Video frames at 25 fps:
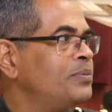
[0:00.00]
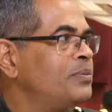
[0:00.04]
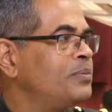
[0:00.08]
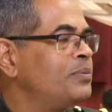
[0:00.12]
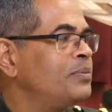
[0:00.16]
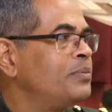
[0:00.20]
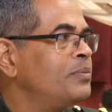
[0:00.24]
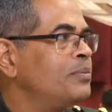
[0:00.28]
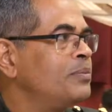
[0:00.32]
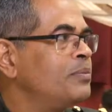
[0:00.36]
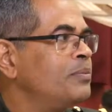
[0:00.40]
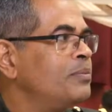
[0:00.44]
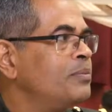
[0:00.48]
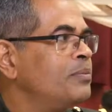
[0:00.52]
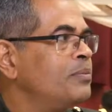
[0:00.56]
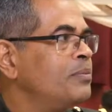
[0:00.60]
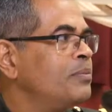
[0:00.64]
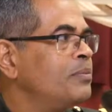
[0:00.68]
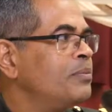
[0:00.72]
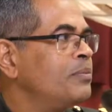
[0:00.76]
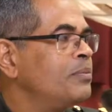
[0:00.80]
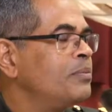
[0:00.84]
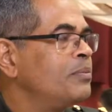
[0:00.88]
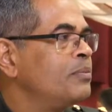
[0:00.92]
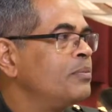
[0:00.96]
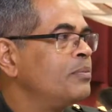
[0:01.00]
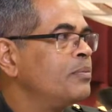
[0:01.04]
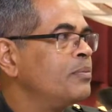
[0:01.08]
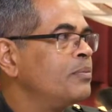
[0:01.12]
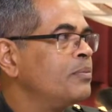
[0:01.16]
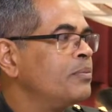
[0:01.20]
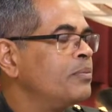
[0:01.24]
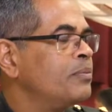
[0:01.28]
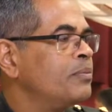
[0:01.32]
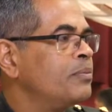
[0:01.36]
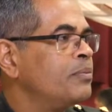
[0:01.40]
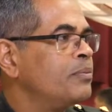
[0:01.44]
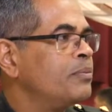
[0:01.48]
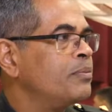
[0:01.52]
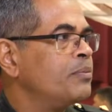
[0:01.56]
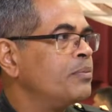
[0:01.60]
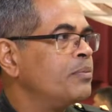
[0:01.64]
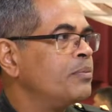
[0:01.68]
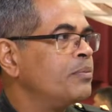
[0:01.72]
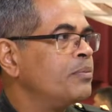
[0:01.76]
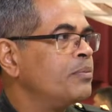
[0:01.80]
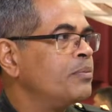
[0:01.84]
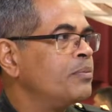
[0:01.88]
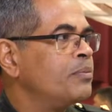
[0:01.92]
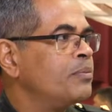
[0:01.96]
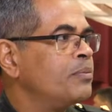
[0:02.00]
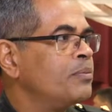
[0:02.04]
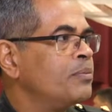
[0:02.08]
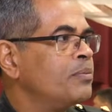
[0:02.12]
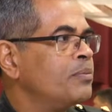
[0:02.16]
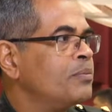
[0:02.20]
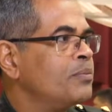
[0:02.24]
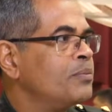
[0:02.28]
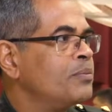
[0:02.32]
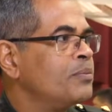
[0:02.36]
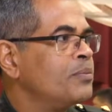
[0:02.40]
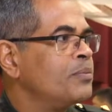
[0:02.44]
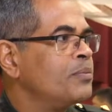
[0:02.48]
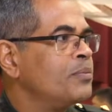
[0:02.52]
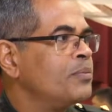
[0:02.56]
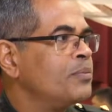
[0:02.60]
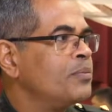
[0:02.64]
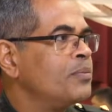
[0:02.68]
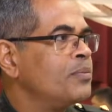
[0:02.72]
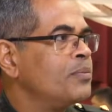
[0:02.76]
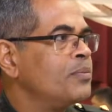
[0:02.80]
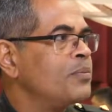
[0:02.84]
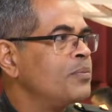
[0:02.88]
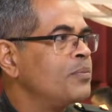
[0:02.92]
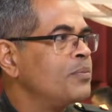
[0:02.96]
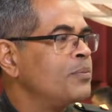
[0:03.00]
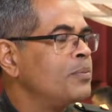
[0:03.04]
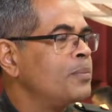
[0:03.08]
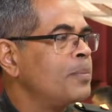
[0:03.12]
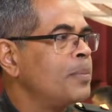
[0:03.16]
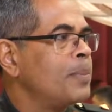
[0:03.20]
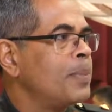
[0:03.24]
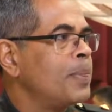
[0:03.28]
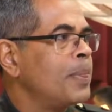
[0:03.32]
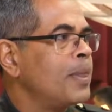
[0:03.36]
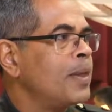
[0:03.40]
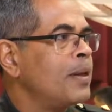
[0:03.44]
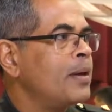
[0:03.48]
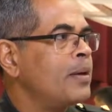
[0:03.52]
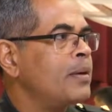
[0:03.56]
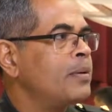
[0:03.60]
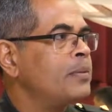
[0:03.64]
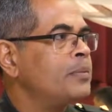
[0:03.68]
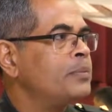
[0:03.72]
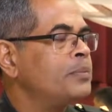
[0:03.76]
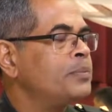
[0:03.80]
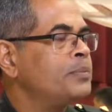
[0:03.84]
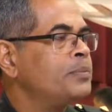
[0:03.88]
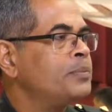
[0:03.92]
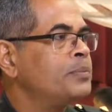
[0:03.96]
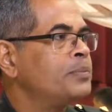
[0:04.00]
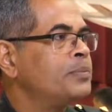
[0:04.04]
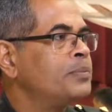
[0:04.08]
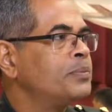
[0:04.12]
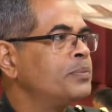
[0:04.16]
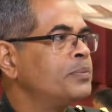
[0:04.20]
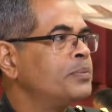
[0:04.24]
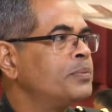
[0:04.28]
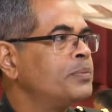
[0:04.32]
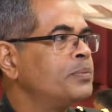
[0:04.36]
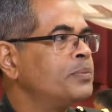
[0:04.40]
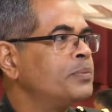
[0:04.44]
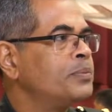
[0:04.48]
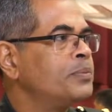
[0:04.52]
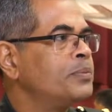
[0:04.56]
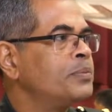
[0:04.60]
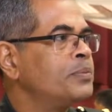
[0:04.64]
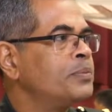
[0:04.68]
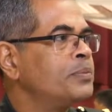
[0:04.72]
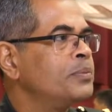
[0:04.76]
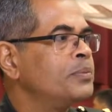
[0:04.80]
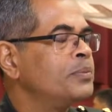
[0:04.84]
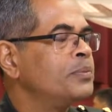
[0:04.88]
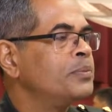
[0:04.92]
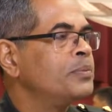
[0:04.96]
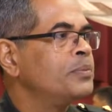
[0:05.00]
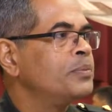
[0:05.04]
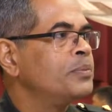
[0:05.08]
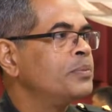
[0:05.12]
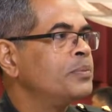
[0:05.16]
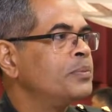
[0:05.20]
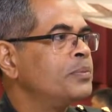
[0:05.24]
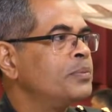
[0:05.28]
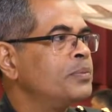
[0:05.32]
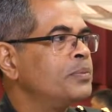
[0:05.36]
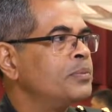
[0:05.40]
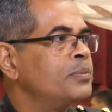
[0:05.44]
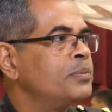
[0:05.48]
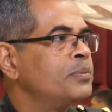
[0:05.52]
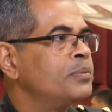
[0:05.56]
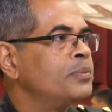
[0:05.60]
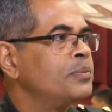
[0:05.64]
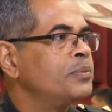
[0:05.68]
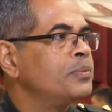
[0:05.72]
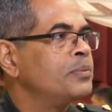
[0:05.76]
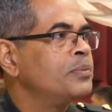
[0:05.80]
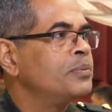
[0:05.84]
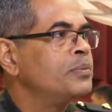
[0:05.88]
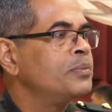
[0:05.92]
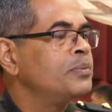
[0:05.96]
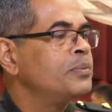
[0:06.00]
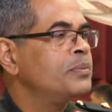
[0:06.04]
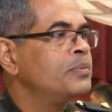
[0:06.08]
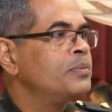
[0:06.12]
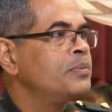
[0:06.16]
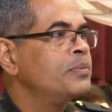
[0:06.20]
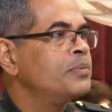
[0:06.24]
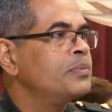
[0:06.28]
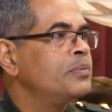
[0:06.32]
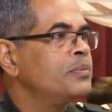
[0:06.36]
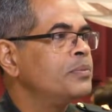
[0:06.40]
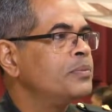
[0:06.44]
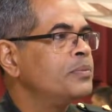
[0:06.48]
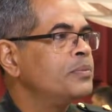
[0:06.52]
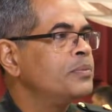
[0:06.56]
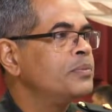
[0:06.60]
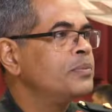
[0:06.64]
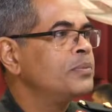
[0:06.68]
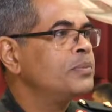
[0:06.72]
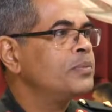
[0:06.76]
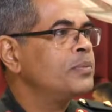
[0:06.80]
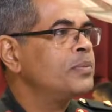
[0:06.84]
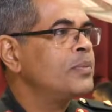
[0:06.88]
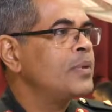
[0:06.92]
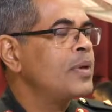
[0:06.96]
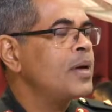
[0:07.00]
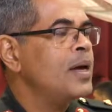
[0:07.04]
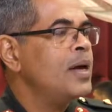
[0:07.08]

This person isn't speaking.